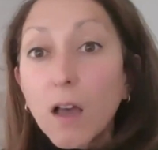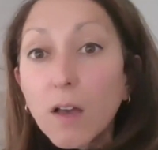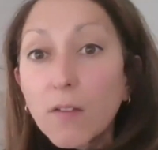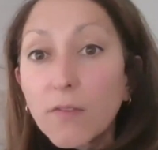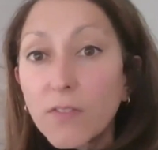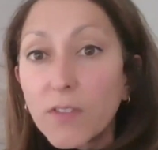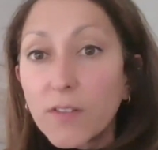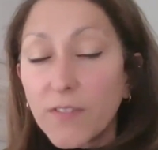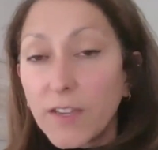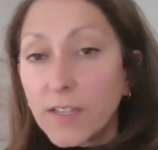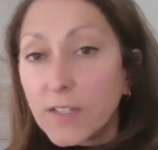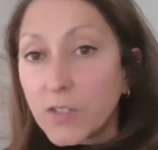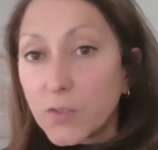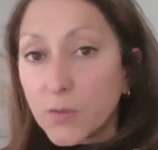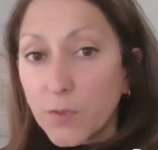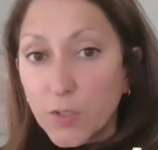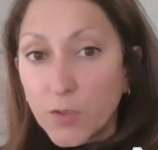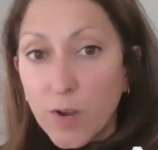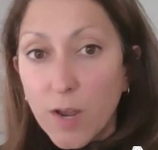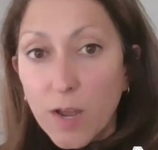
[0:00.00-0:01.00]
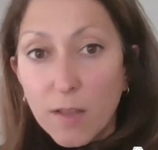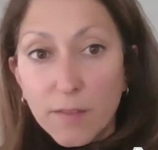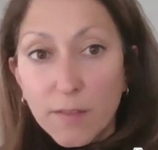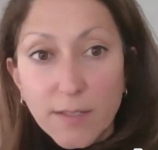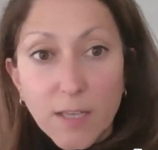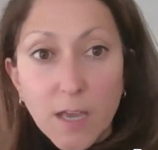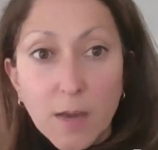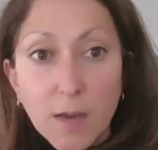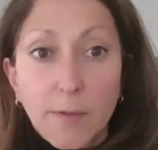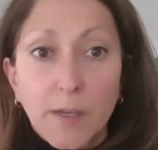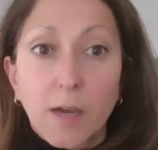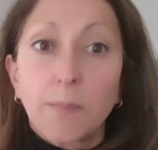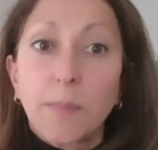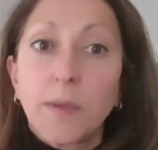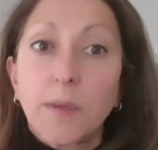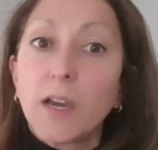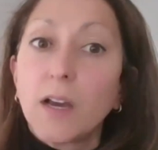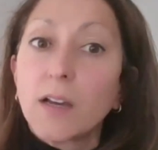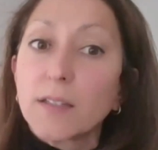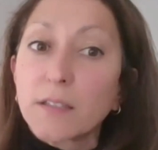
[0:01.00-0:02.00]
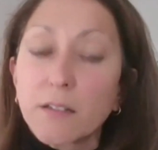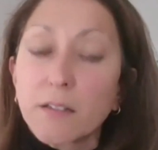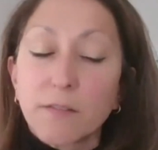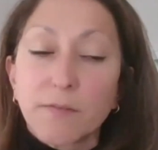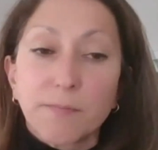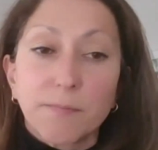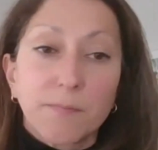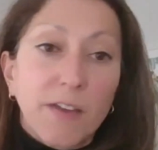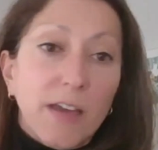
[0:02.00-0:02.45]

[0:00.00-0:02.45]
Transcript: of the phase 3 trial that's coming up because their